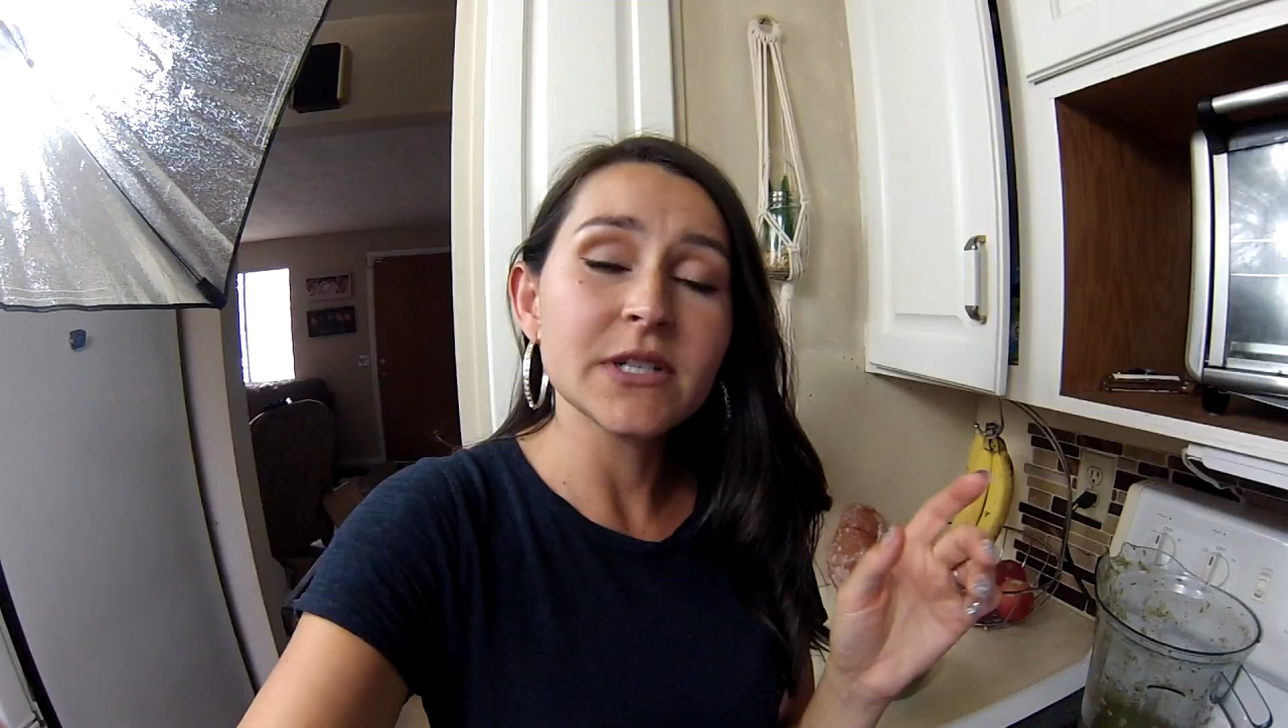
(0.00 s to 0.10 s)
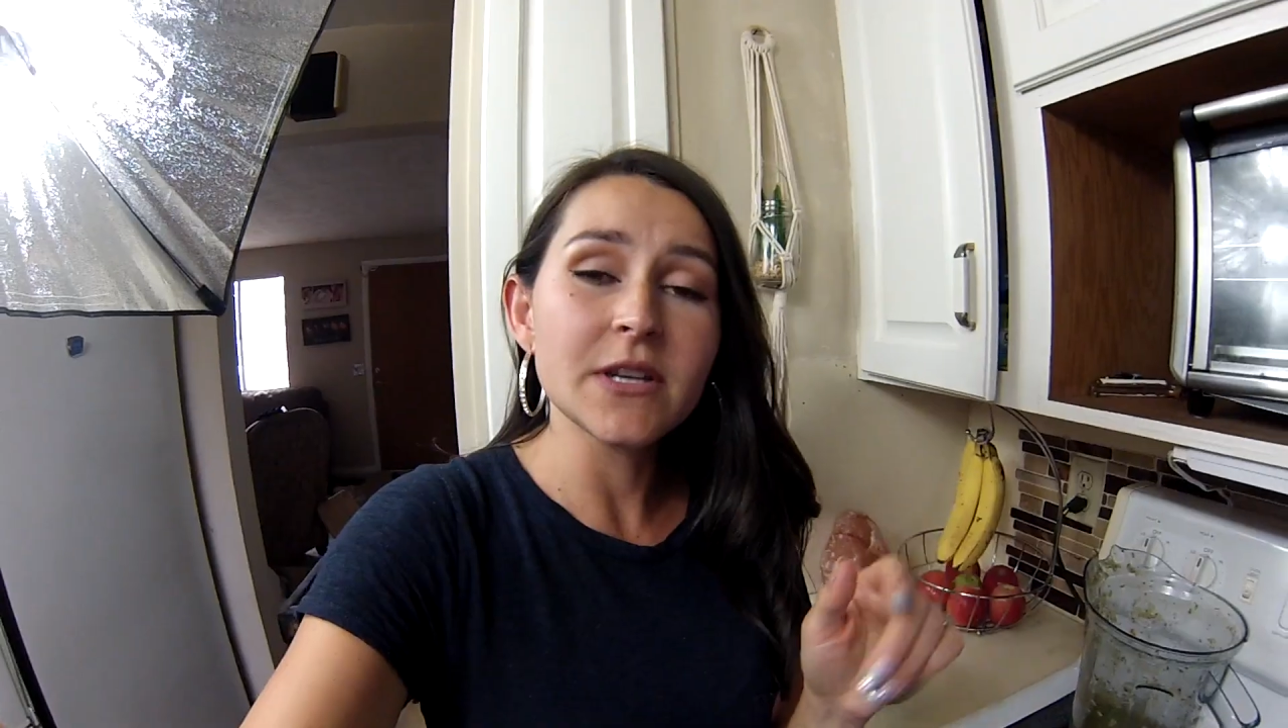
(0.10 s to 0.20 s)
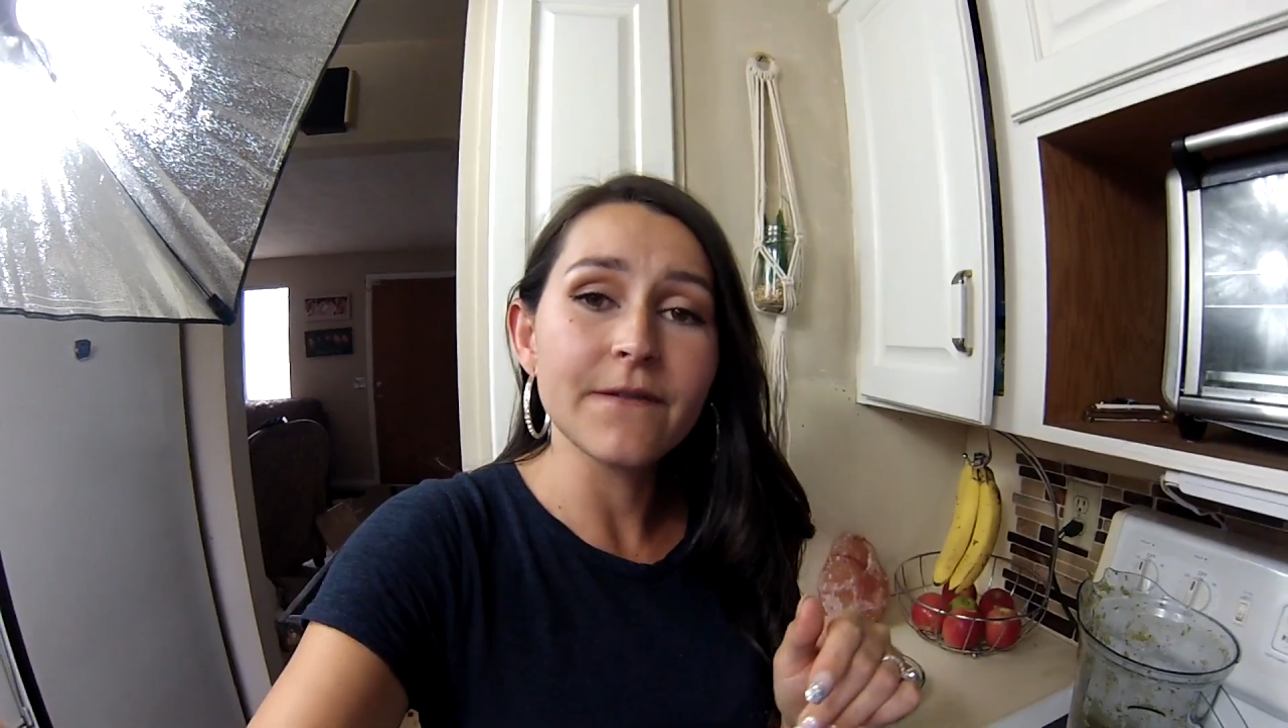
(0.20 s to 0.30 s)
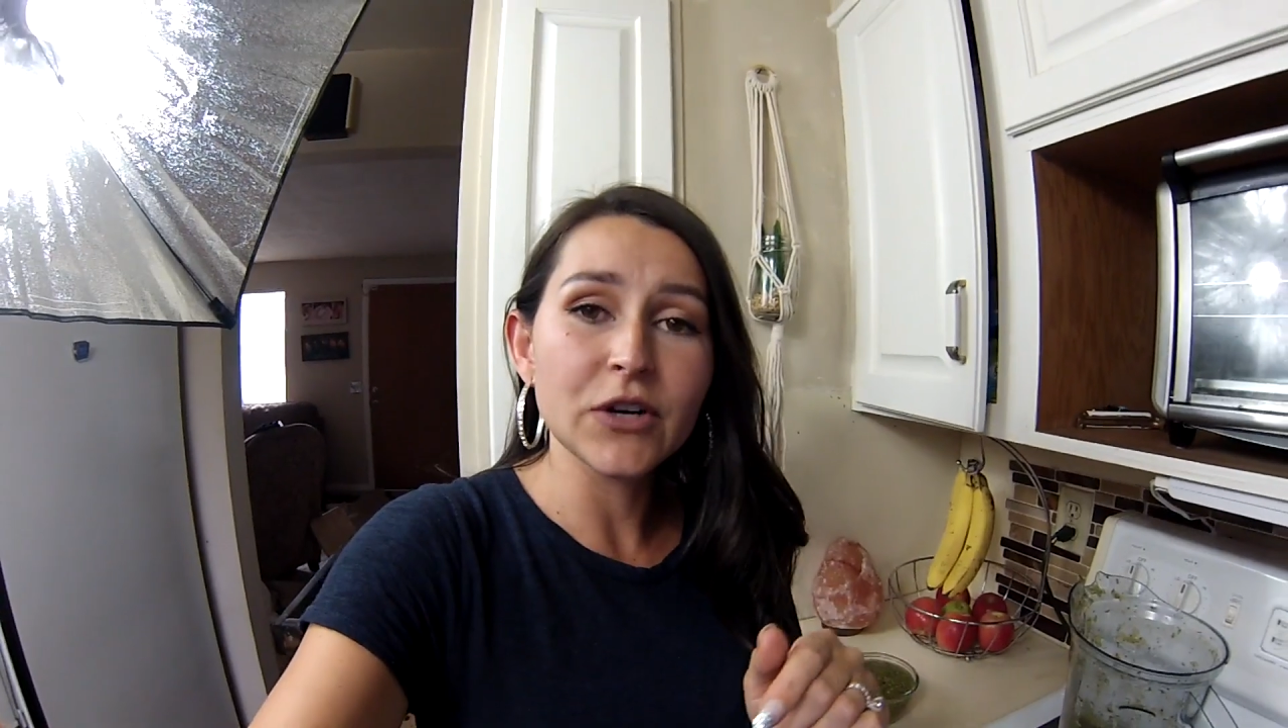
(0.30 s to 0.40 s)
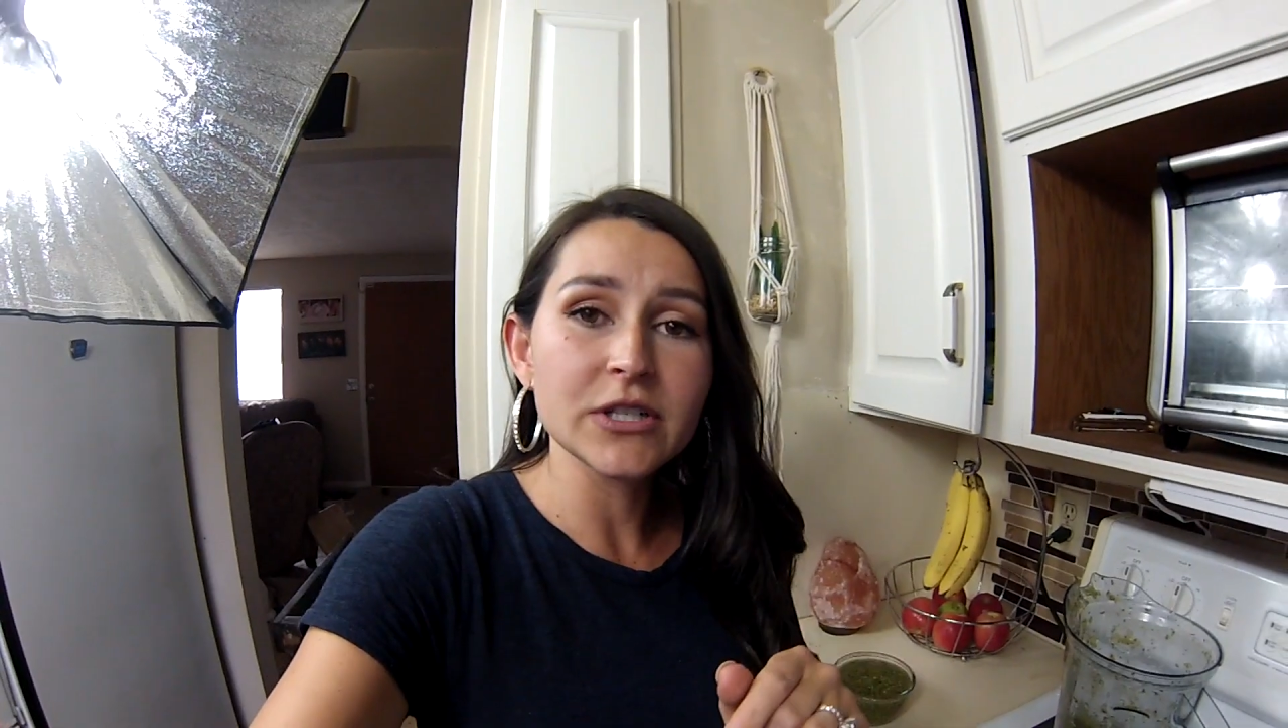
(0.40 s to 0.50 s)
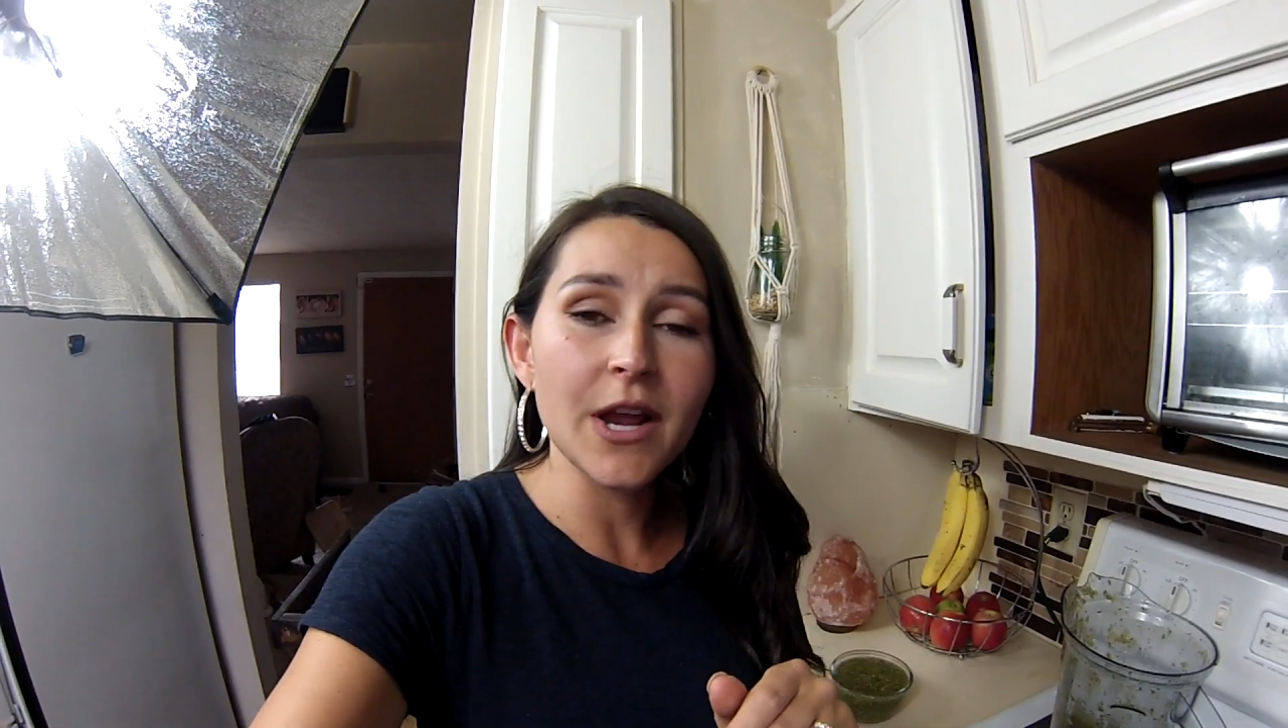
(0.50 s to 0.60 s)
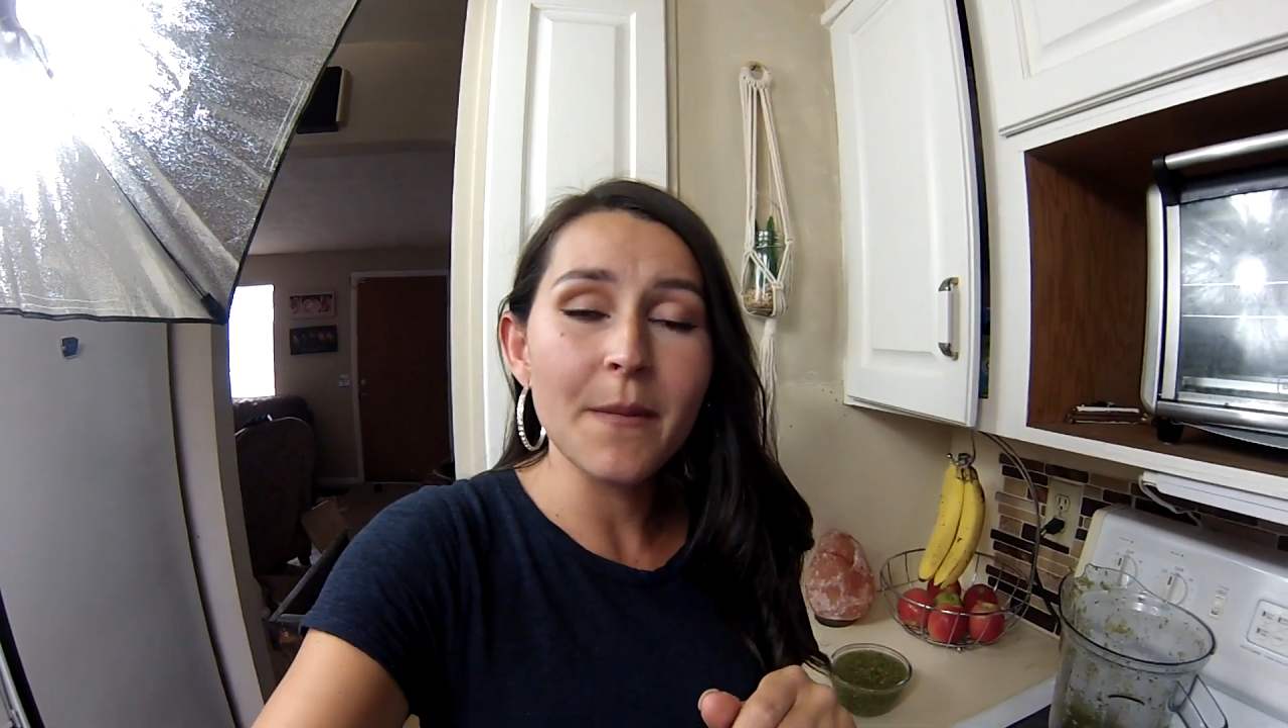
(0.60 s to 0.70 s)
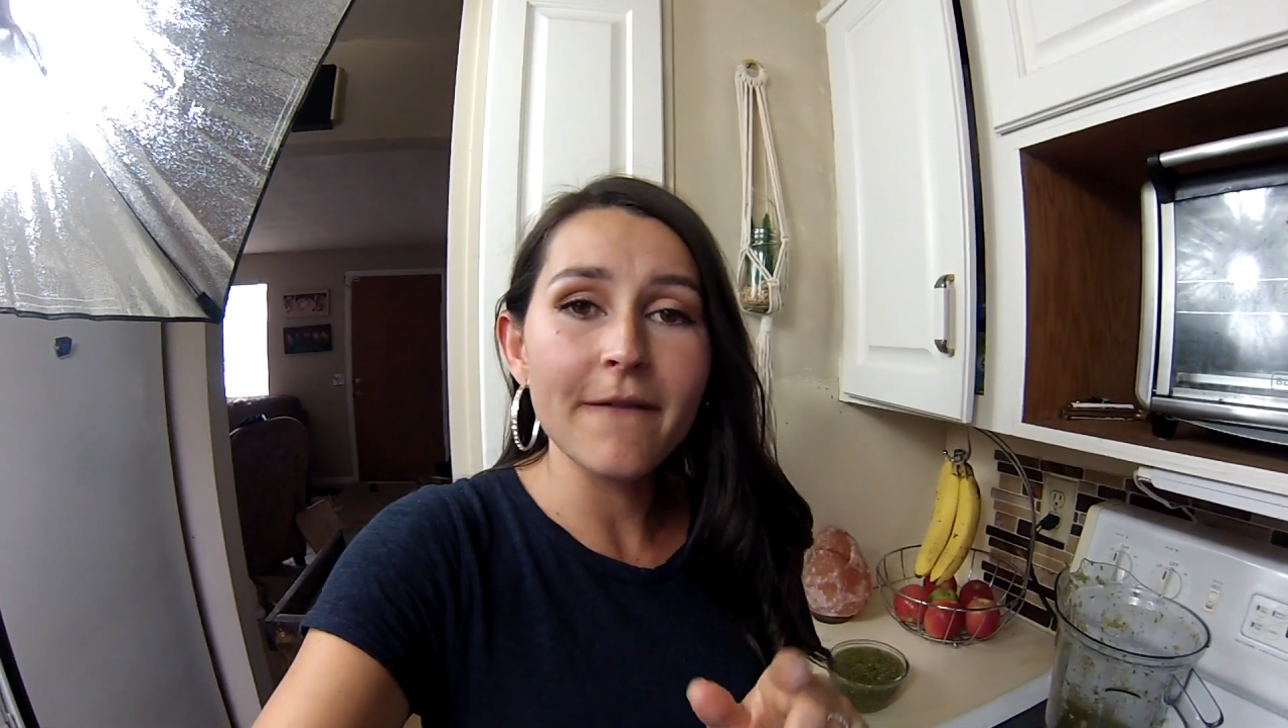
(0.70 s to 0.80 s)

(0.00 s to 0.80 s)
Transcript: the first time